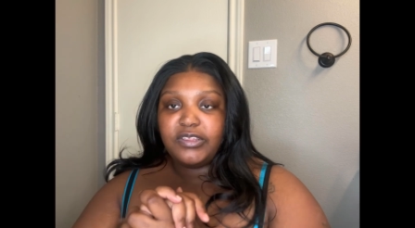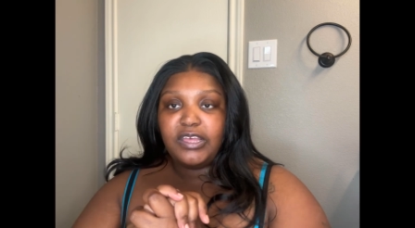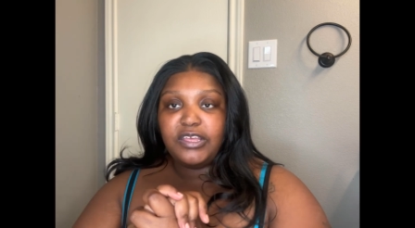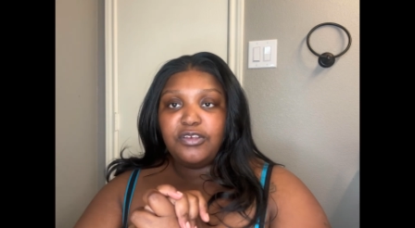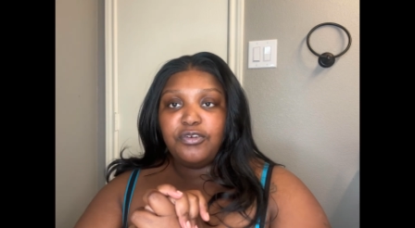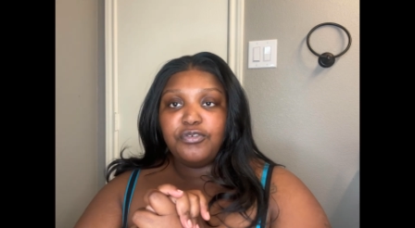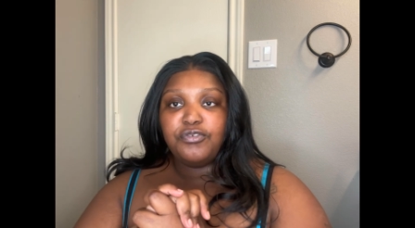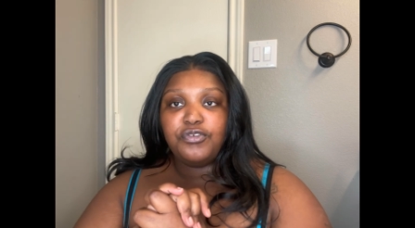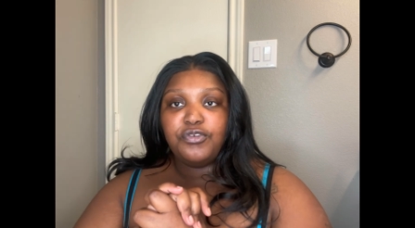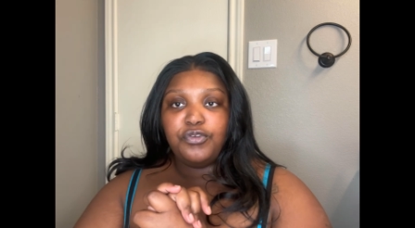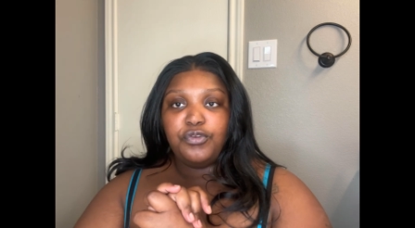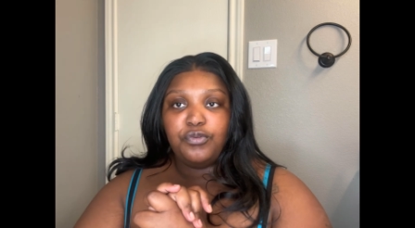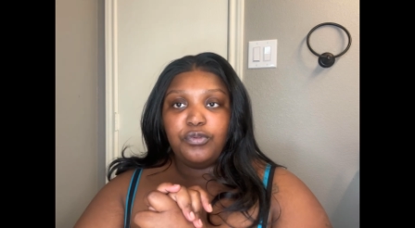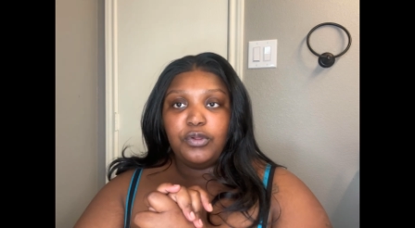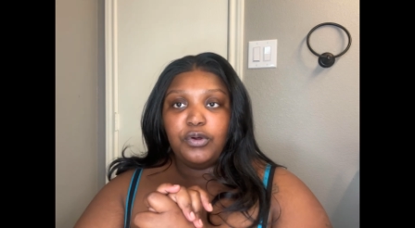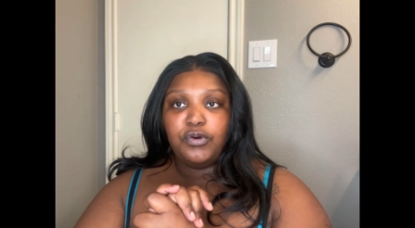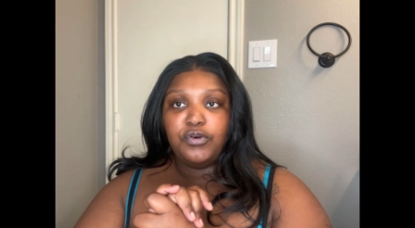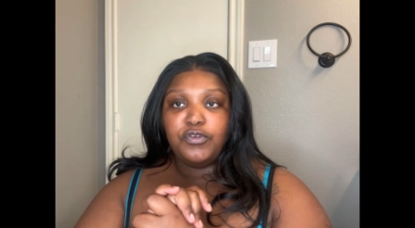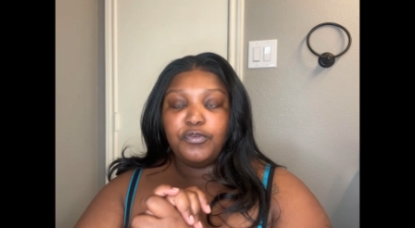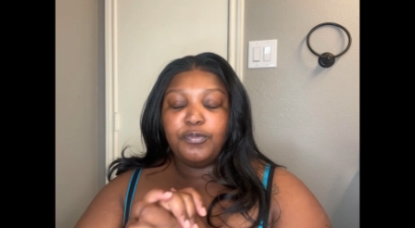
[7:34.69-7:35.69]
I used to do
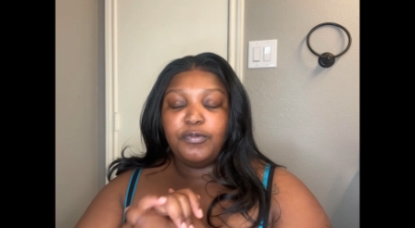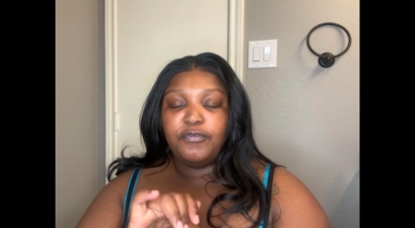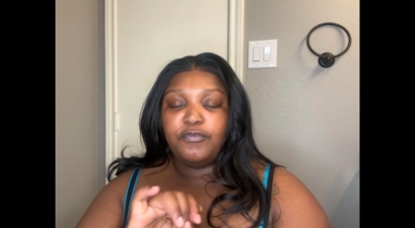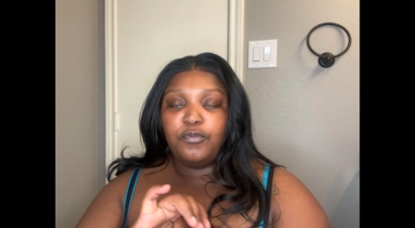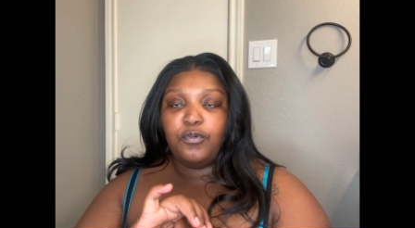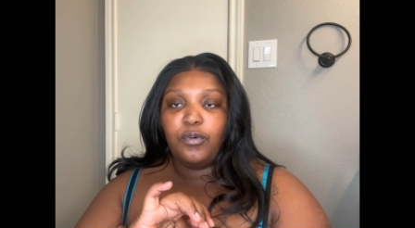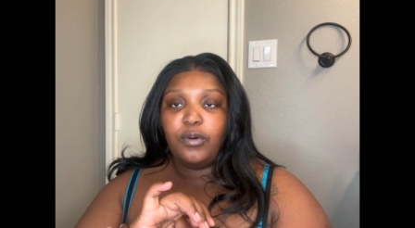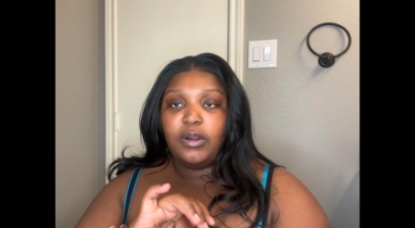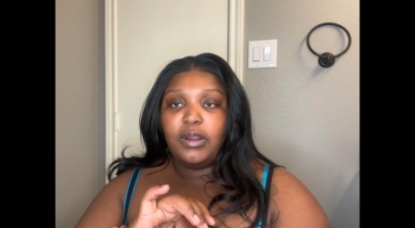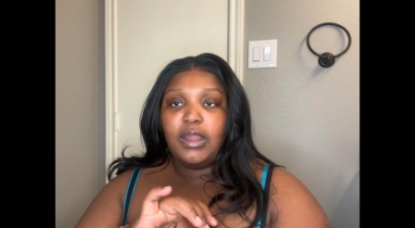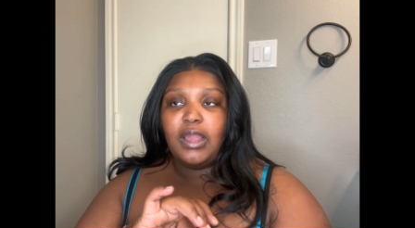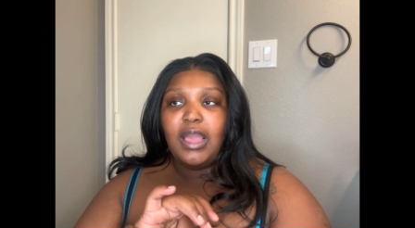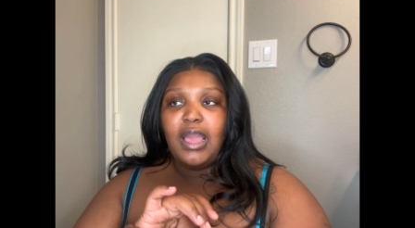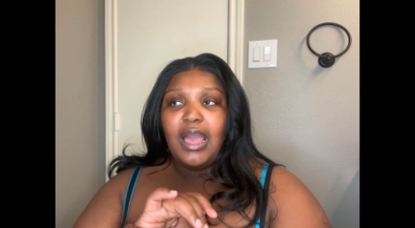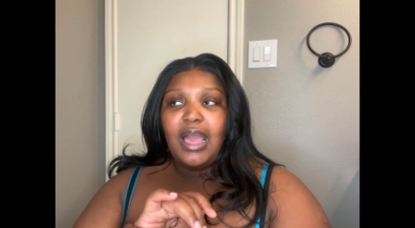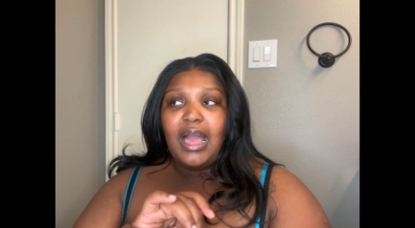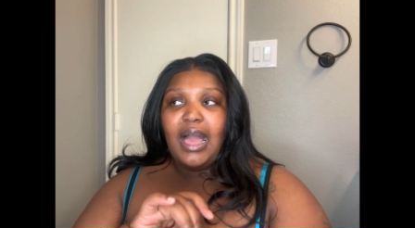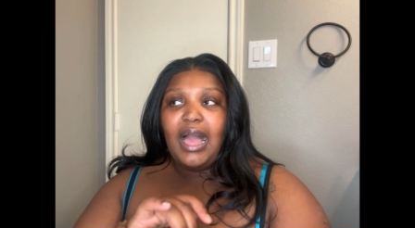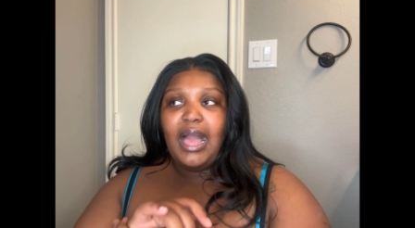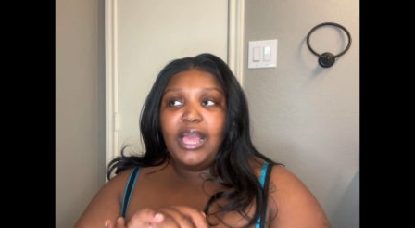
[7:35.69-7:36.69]
those before.
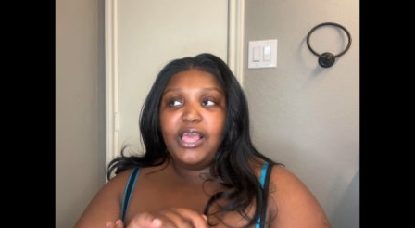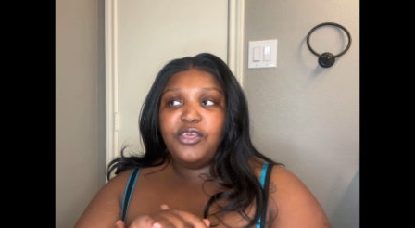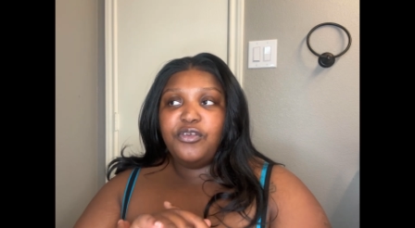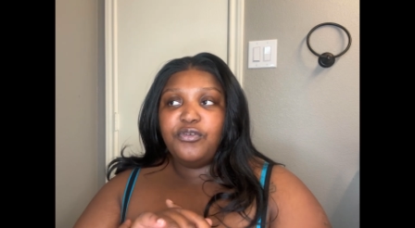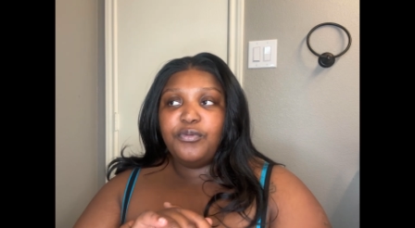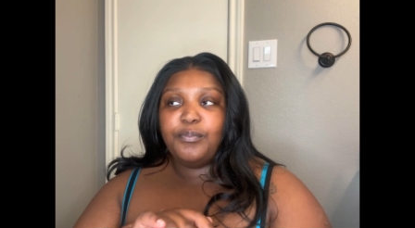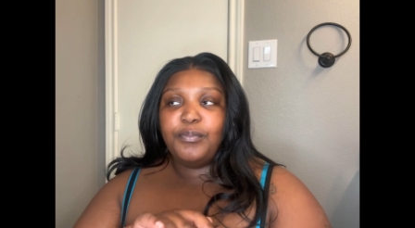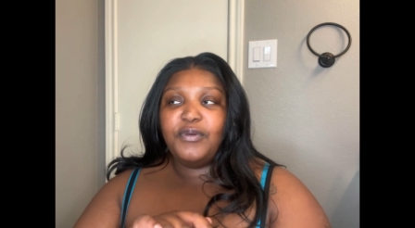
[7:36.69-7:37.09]
I